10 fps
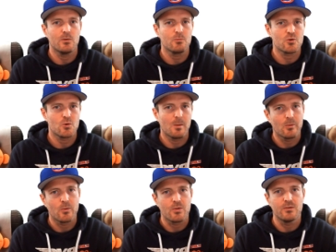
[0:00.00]
some trouble
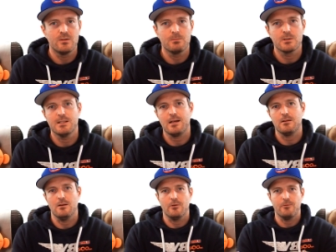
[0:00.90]
with the SimConnect
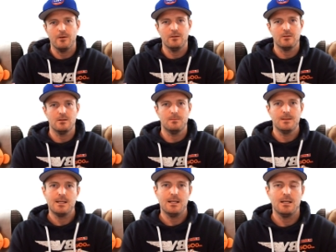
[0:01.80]
interface in the
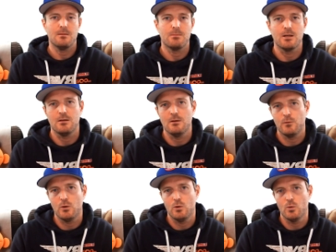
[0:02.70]
beginning, but
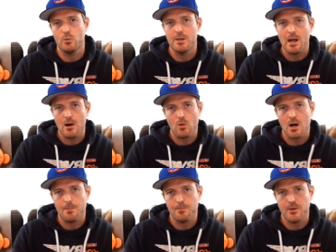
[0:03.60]
if you now
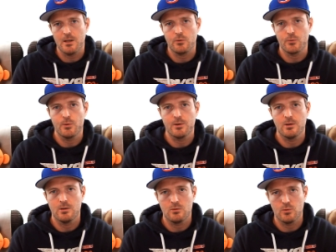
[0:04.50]
update through the,
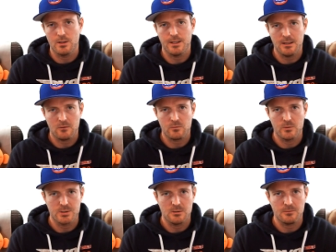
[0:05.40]
uh, to the latest
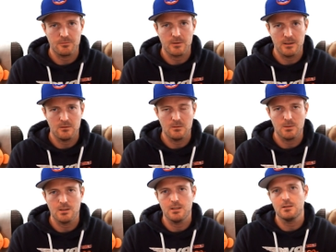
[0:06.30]
version of Flight
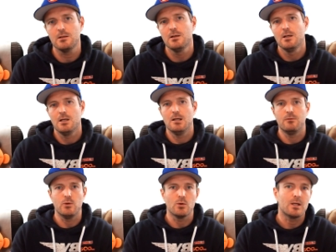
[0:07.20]
Simulator,
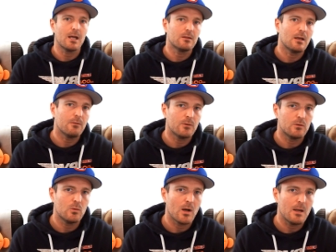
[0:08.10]
if you get
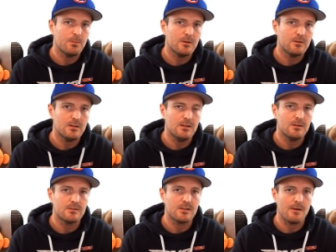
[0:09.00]
FSUIPC
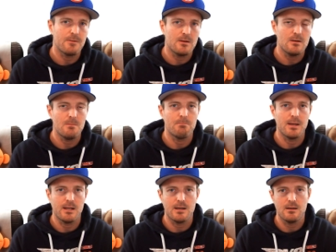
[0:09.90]
7
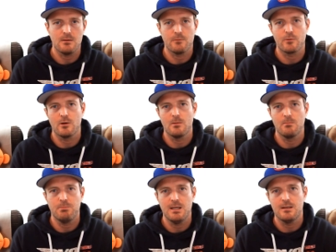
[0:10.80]
beta
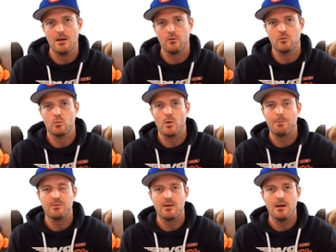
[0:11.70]
from Pete Dowson's
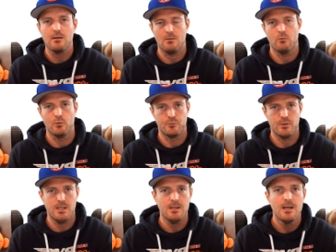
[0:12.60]
website for
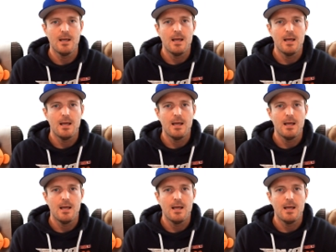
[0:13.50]
free,